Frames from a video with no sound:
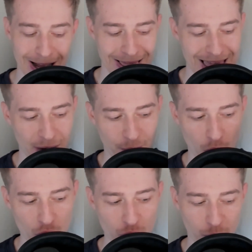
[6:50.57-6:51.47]
that
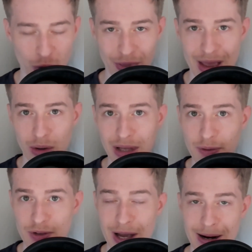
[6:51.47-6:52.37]
version of you that now
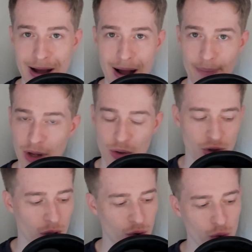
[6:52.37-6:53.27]
lives that. Then you
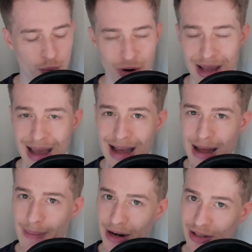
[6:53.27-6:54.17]
start to bring
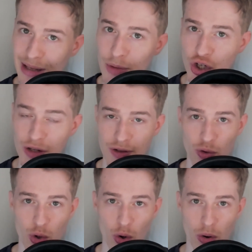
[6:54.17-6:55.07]
mental images to
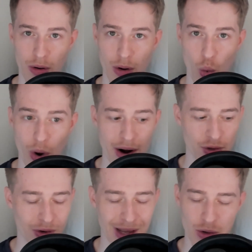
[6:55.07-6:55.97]
your awareness,
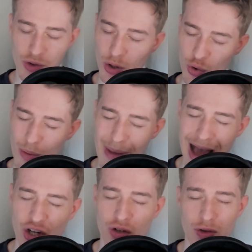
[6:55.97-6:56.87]
right? Then you start to
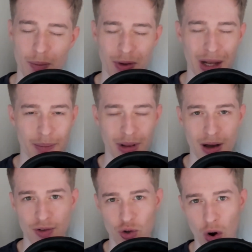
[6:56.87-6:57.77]
imagine something that
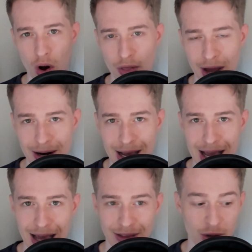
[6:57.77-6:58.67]
implies you are that.
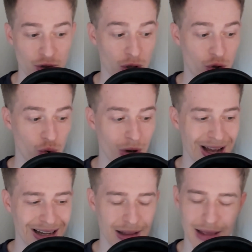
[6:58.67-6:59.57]
Then you start to
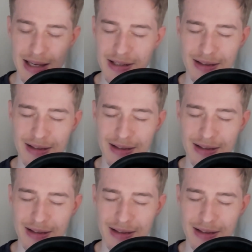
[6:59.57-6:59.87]
listen